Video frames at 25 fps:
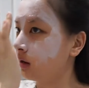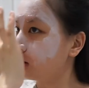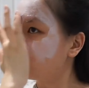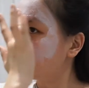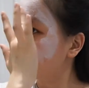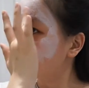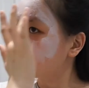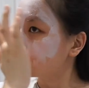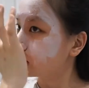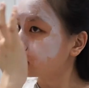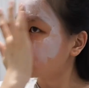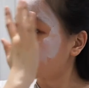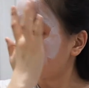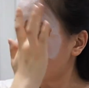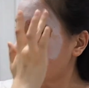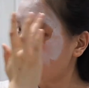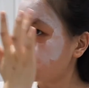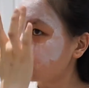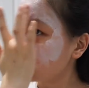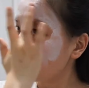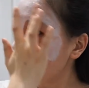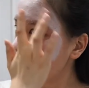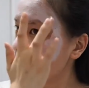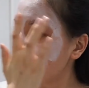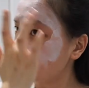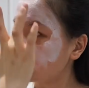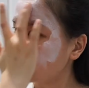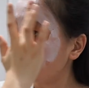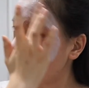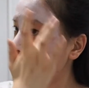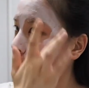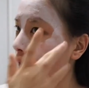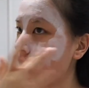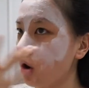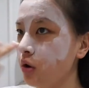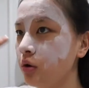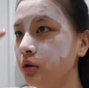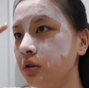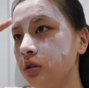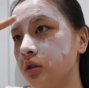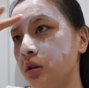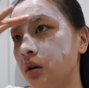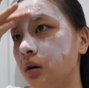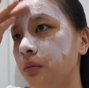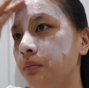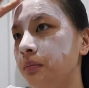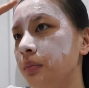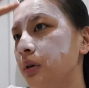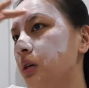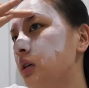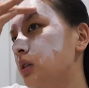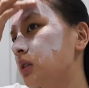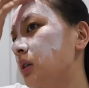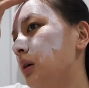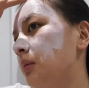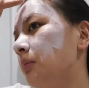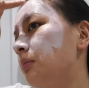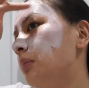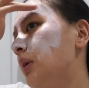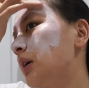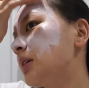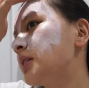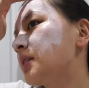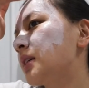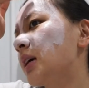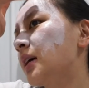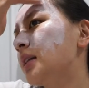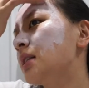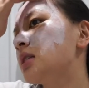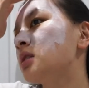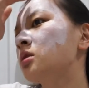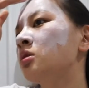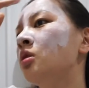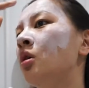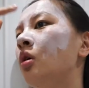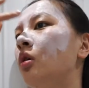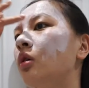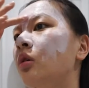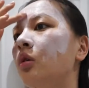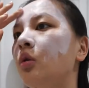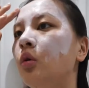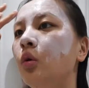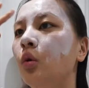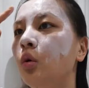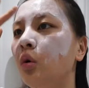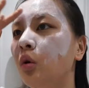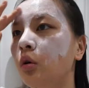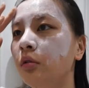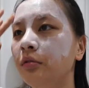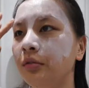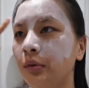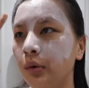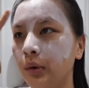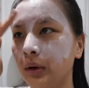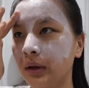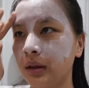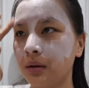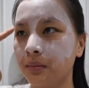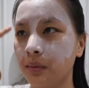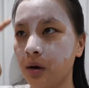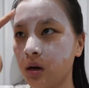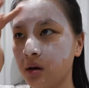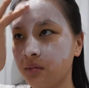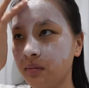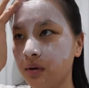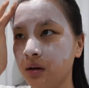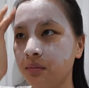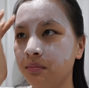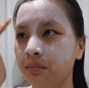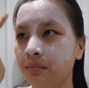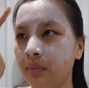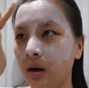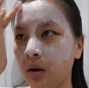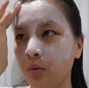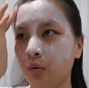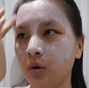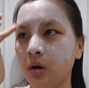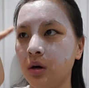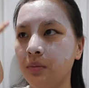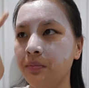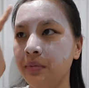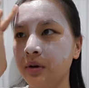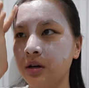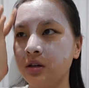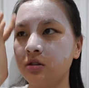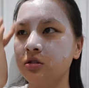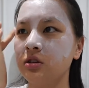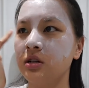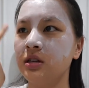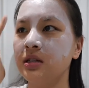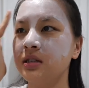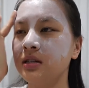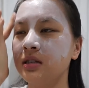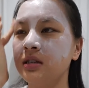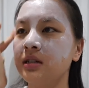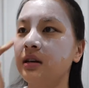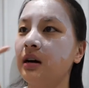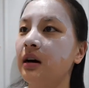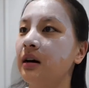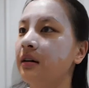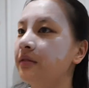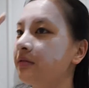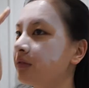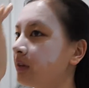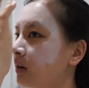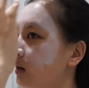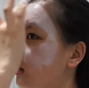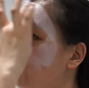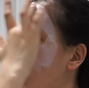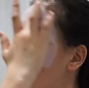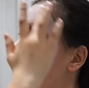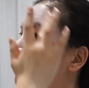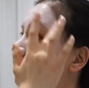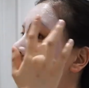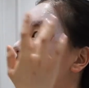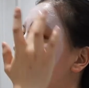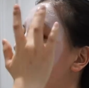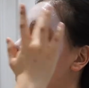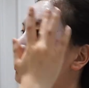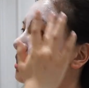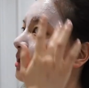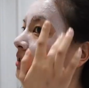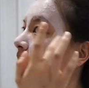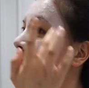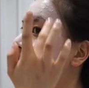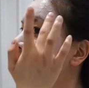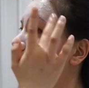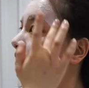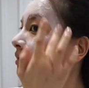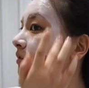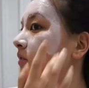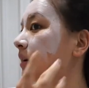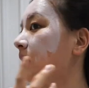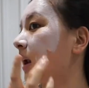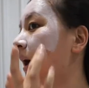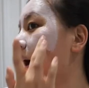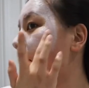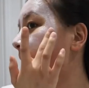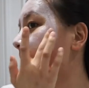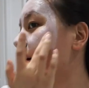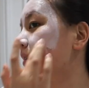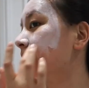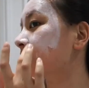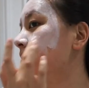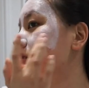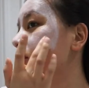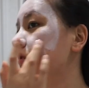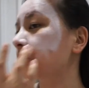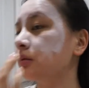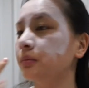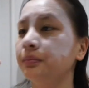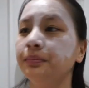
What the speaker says: So I don't wanna put loads on because my skin's not awful at the moment, but I wanna put just enough just to feel relaxed.